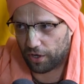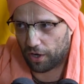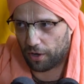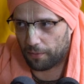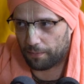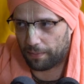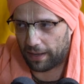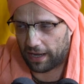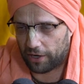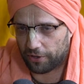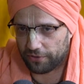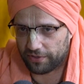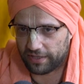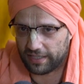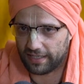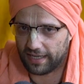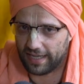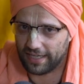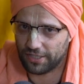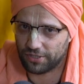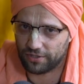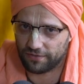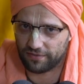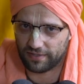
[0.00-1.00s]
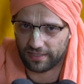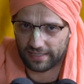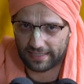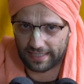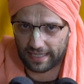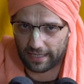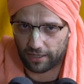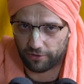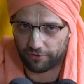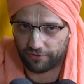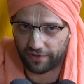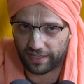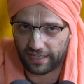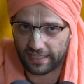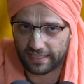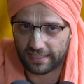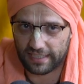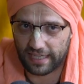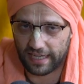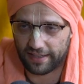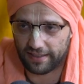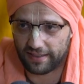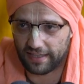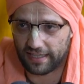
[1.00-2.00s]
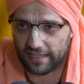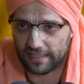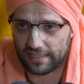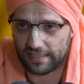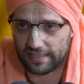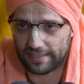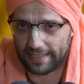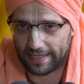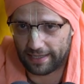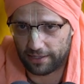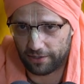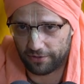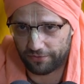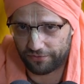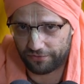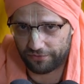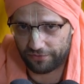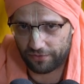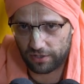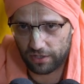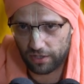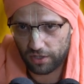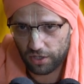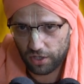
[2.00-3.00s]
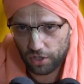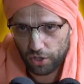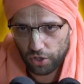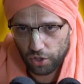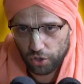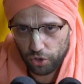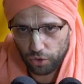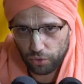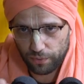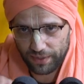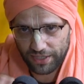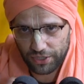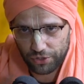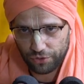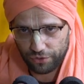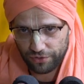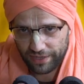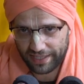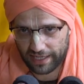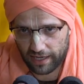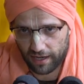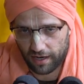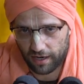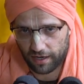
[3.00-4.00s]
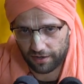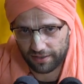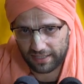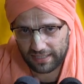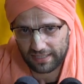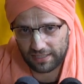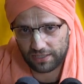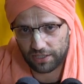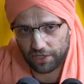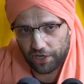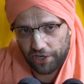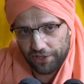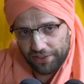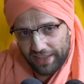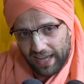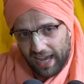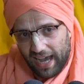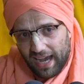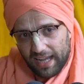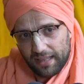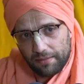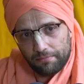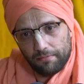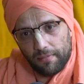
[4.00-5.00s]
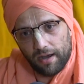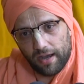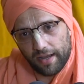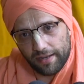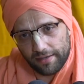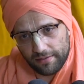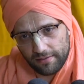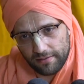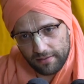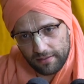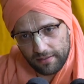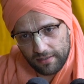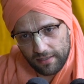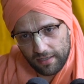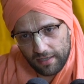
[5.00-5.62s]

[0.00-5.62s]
about the nature of the self. And he said, this self, who we truly are, this is called the Atman.